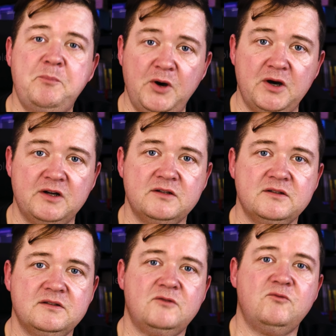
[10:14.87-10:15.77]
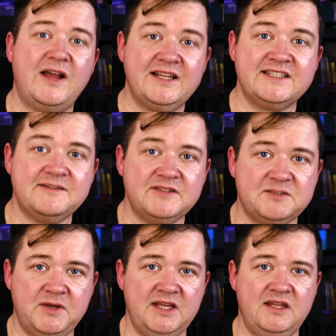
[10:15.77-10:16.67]
But relatively
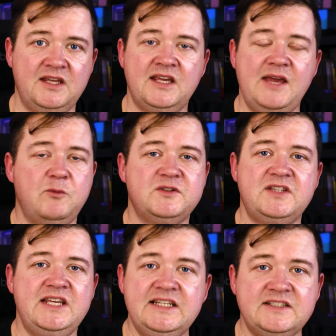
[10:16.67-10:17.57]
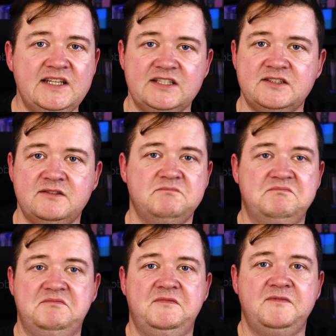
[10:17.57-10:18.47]
speaking, it was the easiest
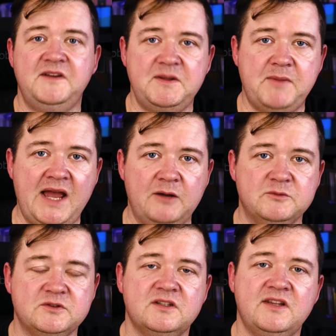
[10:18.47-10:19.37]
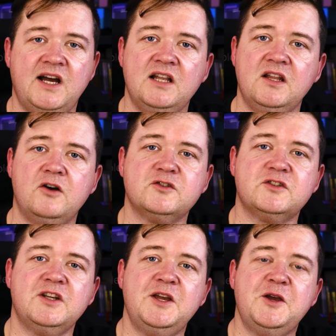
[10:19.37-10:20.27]
50 pounds that I
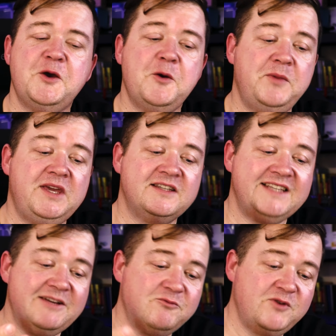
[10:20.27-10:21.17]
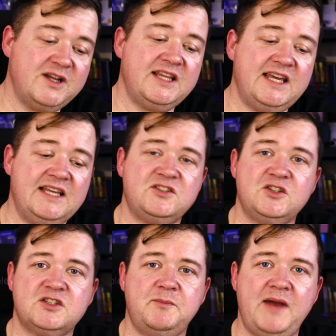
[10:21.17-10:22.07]
lost, because it really is
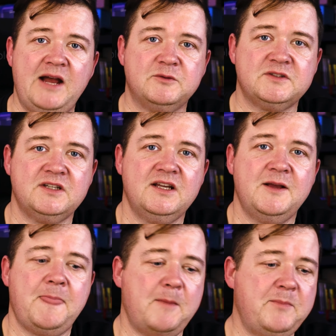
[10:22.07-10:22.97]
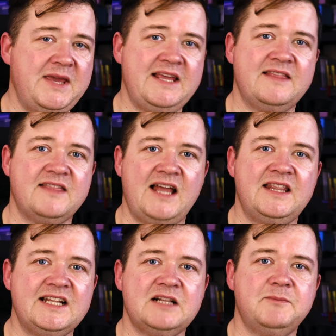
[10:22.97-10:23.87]
just about being
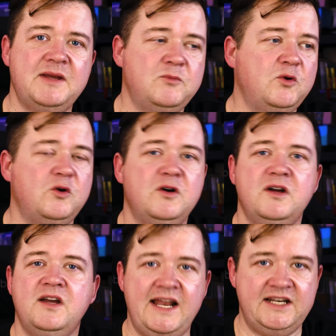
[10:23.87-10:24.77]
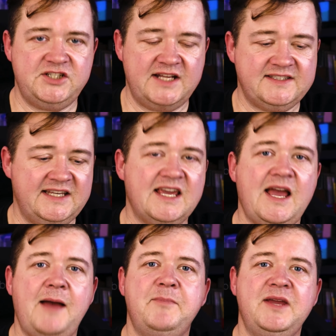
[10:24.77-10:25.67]
that little bit more energetic
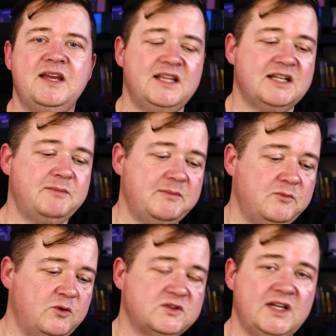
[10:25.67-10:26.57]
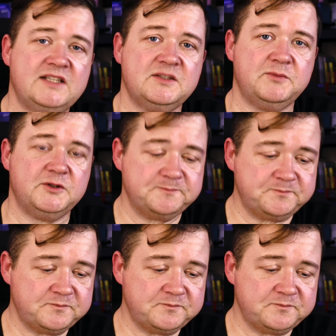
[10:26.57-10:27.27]
and being a little bit more sensible.